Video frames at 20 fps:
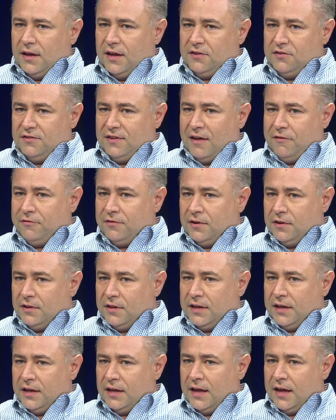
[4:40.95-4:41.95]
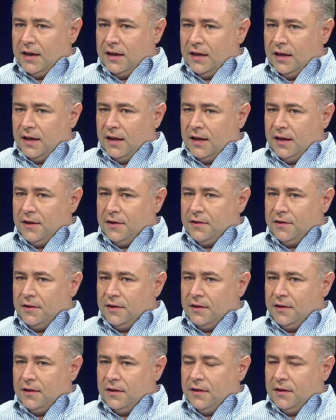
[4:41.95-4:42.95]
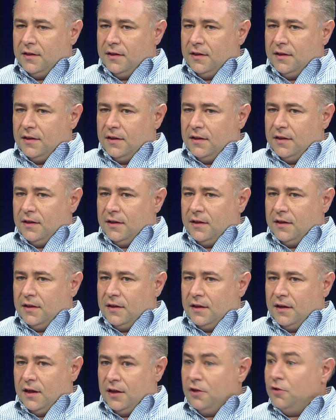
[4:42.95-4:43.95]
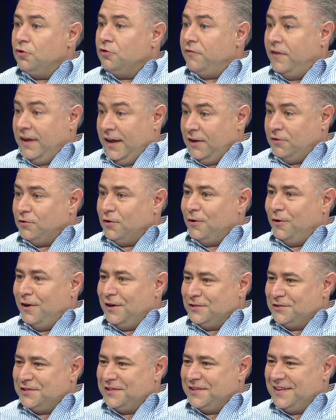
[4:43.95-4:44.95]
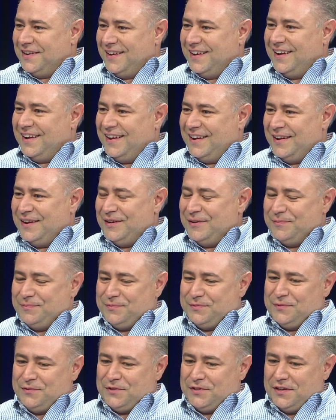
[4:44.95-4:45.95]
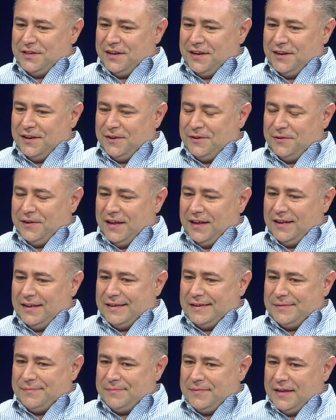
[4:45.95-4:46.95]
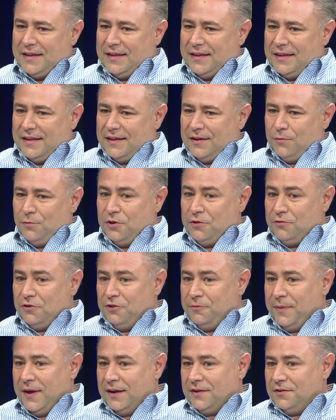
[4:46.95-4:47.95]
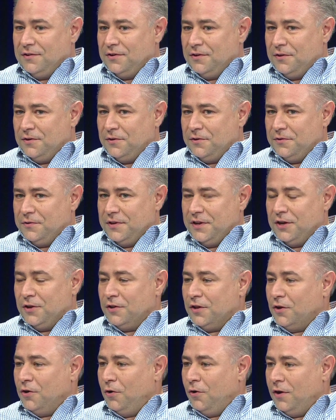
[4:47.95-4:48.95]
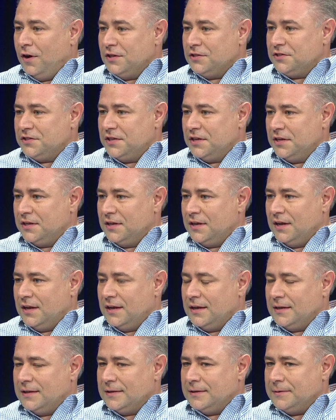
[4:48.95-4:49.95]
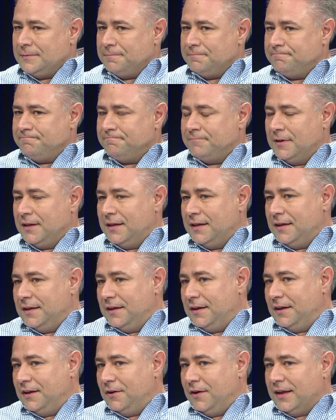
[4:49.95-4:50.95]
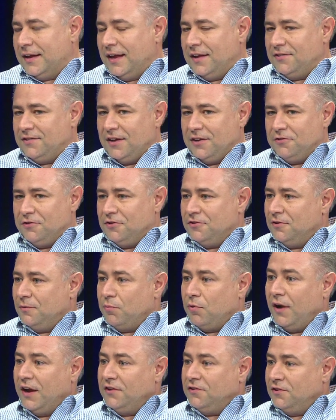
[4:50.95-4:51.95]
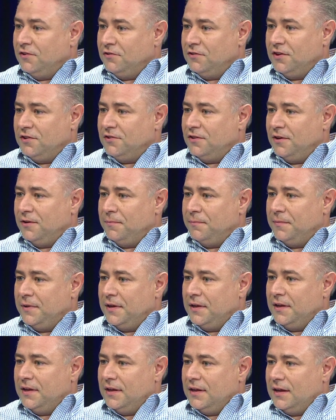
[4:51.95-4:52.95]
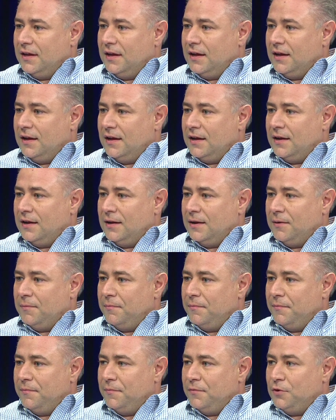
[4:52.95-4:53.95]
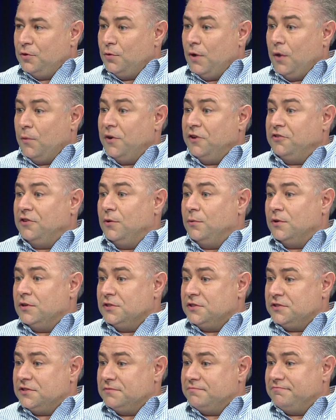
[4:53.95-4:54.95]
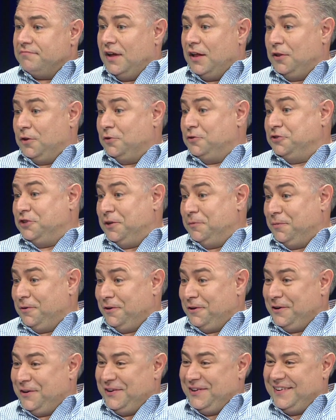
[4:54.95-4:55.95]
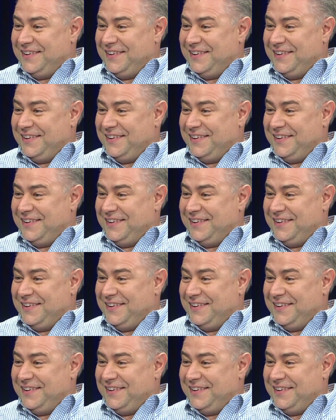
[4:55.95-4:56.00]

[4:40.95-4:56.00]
It's definitely a huge financial cost. Mm-hmm. With respect to the cost, I guess that's just a pricing system. Do I wish it was a little cheaper?